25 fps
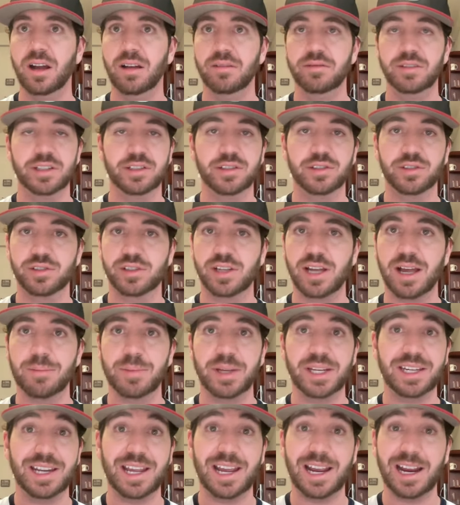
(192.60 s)
Victor Scott
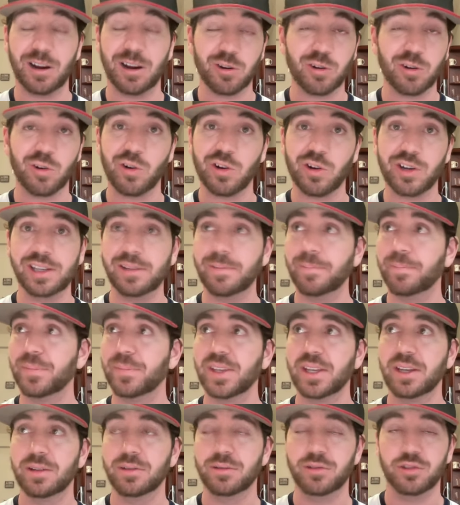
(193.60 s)
made an error on it.
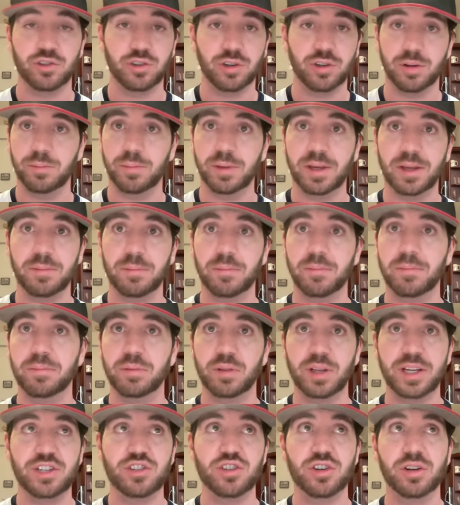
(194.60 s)

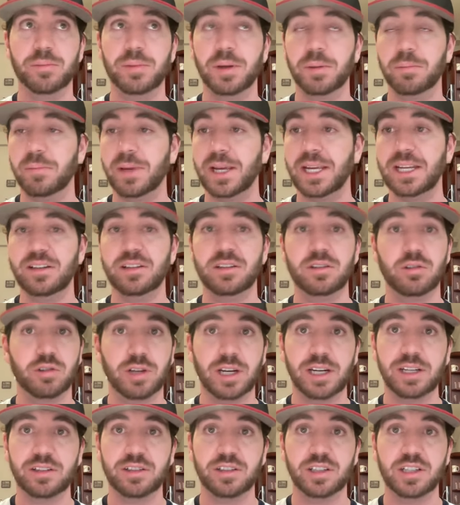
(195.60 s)
Play should have been made.
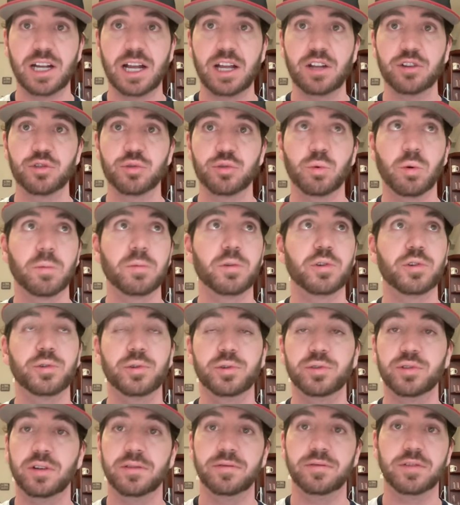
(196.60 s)
Credit to Kyle Schwarber, who
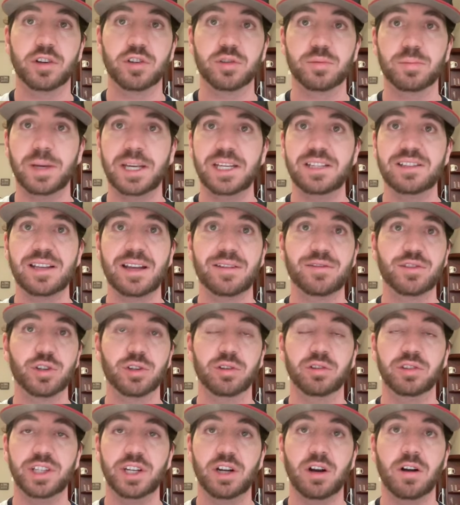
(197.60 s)
was on first base
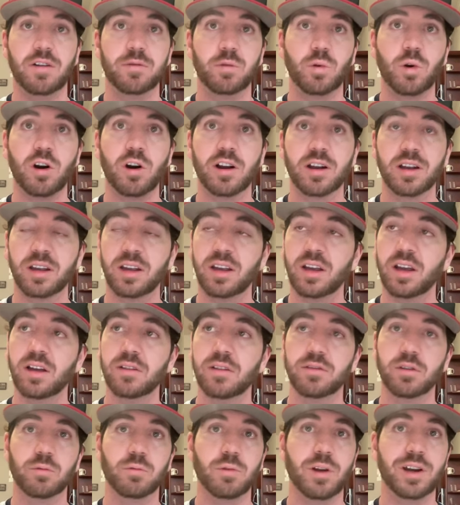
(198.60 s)
after a leadoff walk,
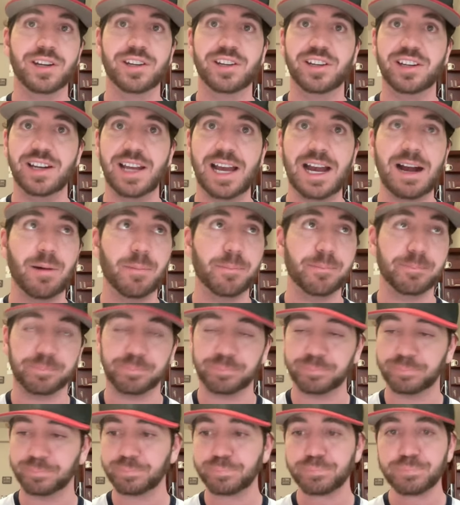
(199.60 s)
for running it out.
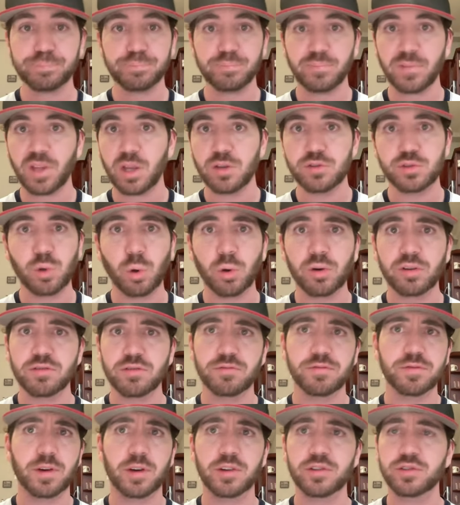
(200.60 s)
Scores
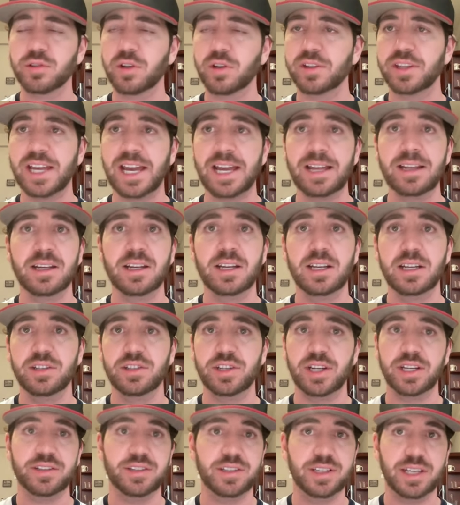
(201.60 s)
from first on that.
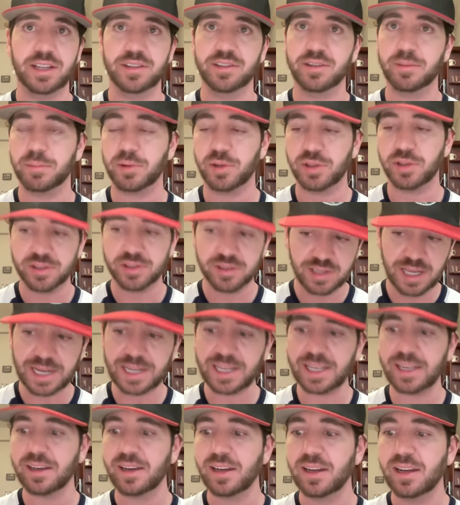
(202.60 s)
JT ends up on
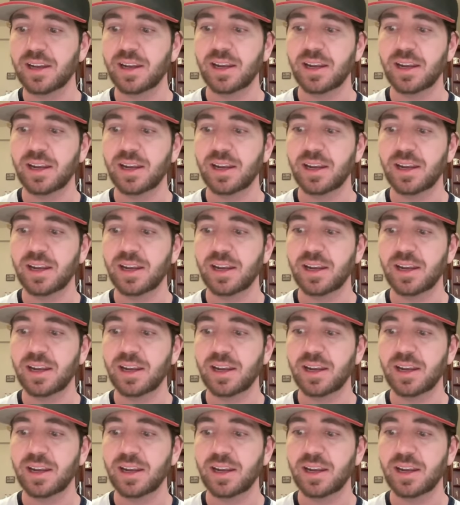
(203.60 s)
second.